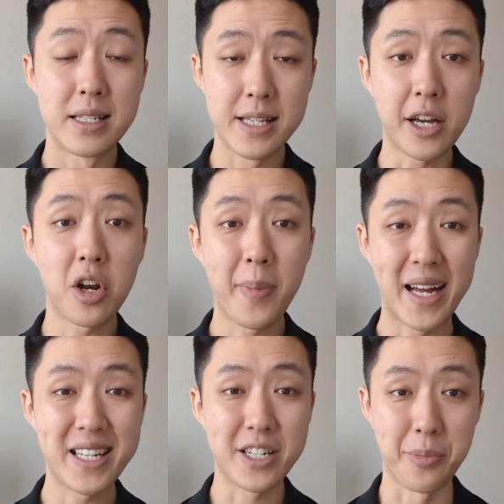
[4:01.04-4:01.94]

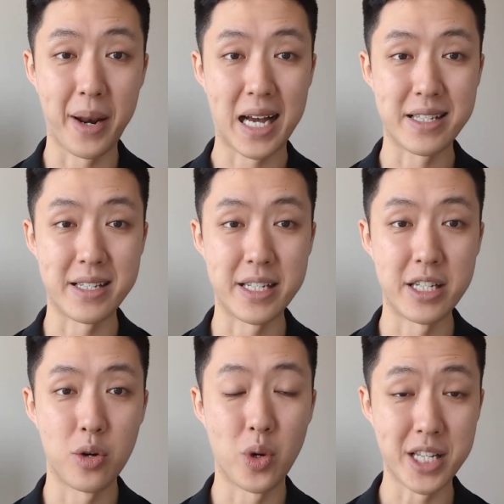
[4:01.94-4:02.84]
Cyclomatic
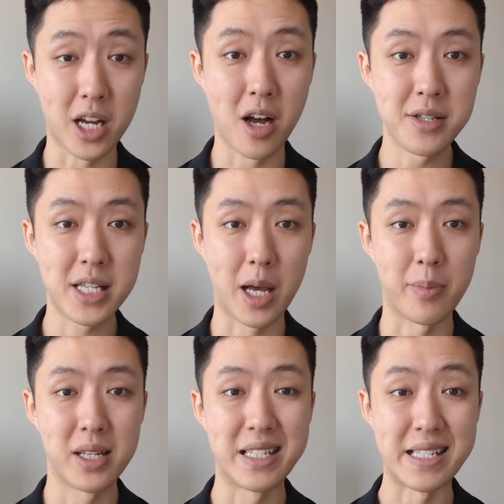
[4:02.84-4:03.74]
complexity was a
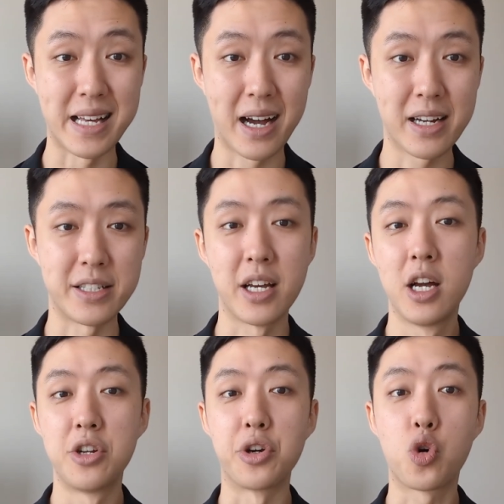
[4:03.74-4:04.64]
concept designed
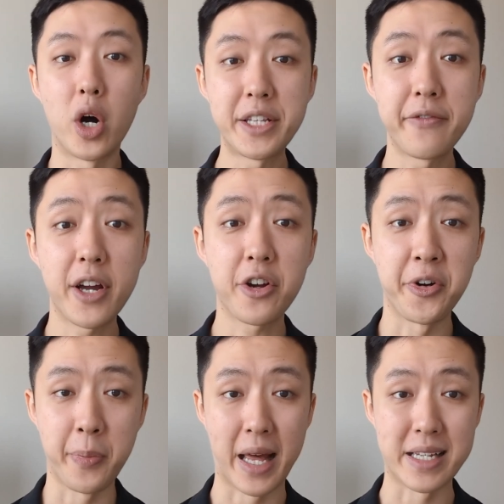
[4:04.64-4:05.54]
to quantify
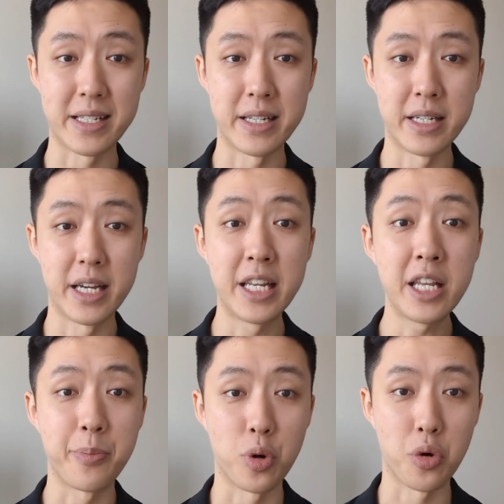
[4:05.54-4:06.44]
complexity in
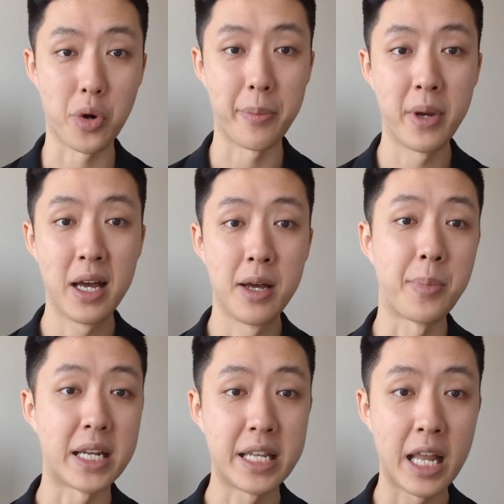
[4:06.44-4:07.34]
the program
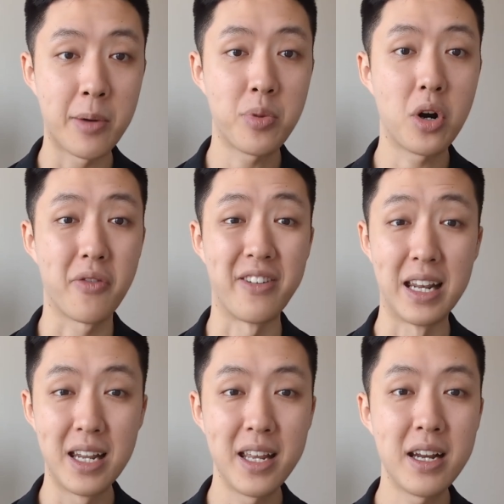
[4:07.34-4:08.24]
by the number of
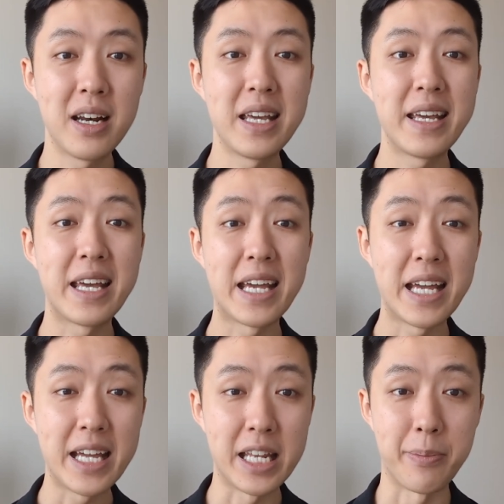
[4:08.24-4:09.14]
linearly
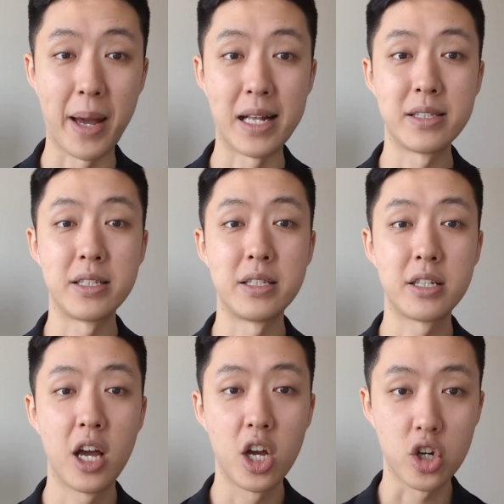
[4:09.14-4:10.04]

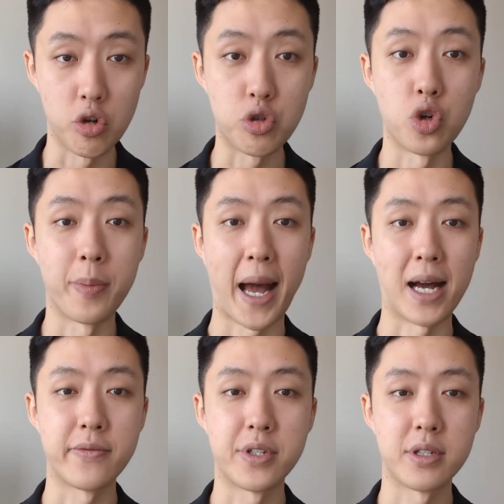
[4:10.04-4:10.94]
independent control
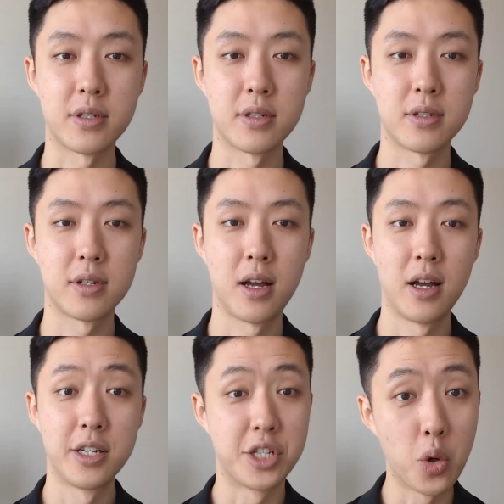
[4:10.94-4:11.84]
paths,
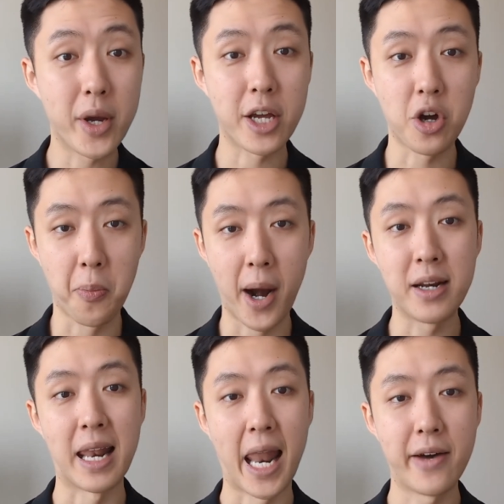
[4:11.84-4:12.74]
so we can compare
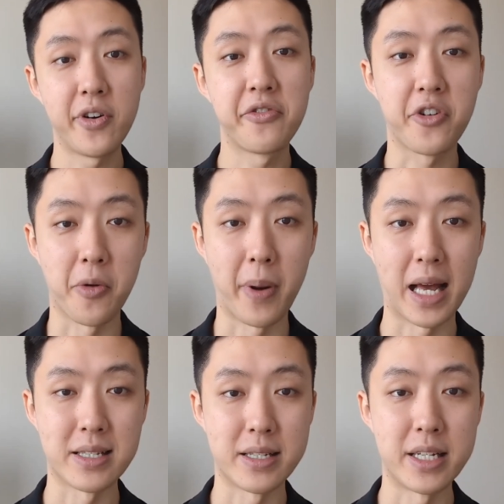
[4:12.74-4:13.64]
the level of
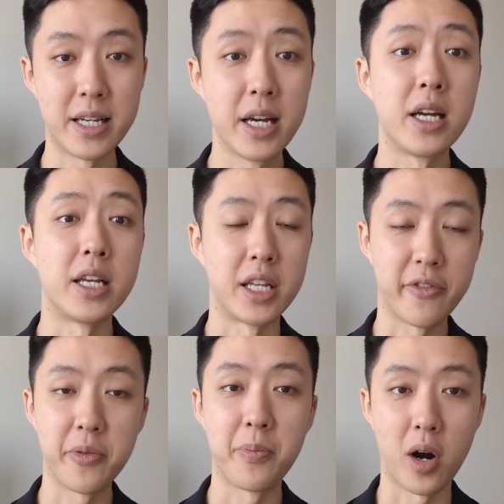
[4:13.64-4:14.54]
complexity in
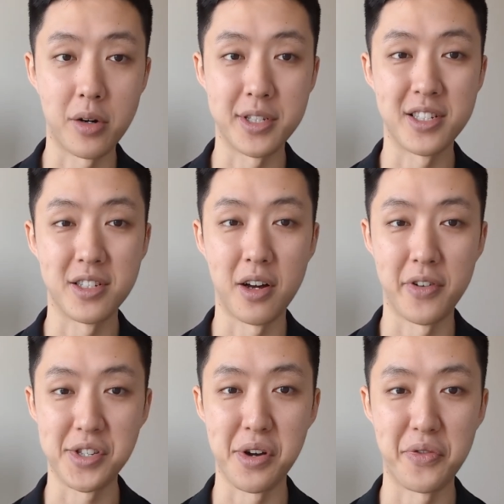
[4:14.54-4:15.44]
different parts of
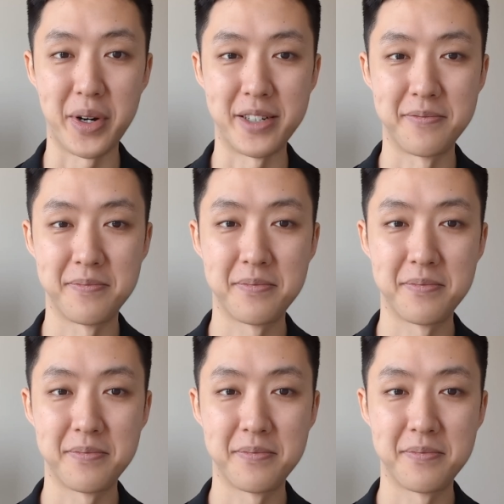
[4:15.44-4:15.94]
a software.